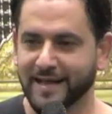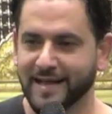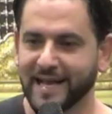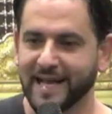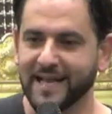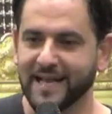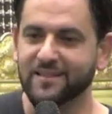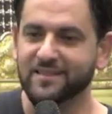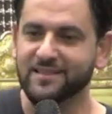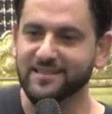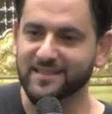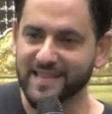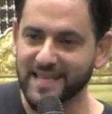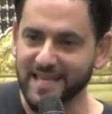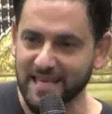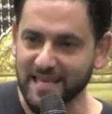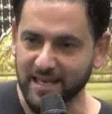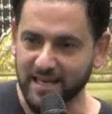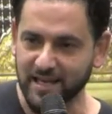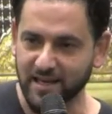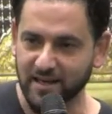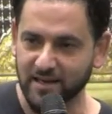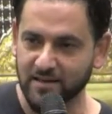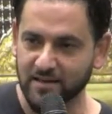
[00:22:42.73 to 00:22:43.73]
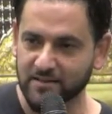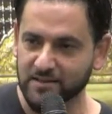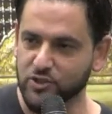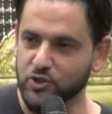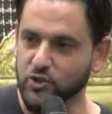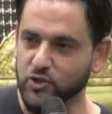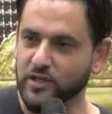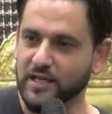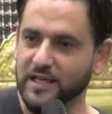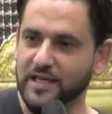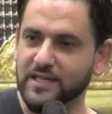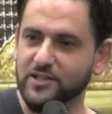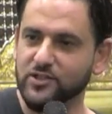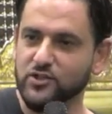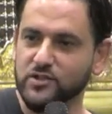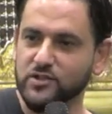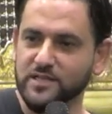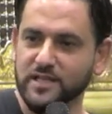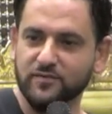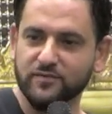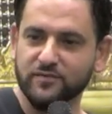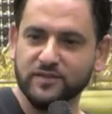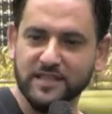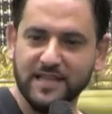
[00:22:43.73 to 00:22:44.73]
and think that you're going to get
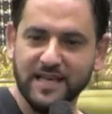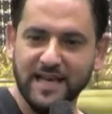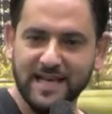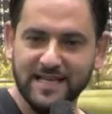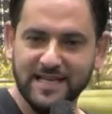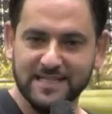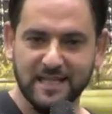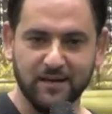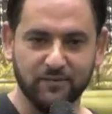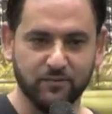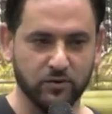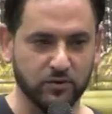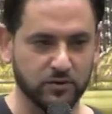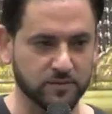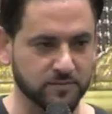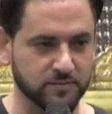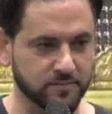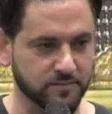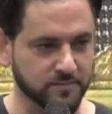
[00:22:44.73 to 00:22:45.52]
yourself to the next level.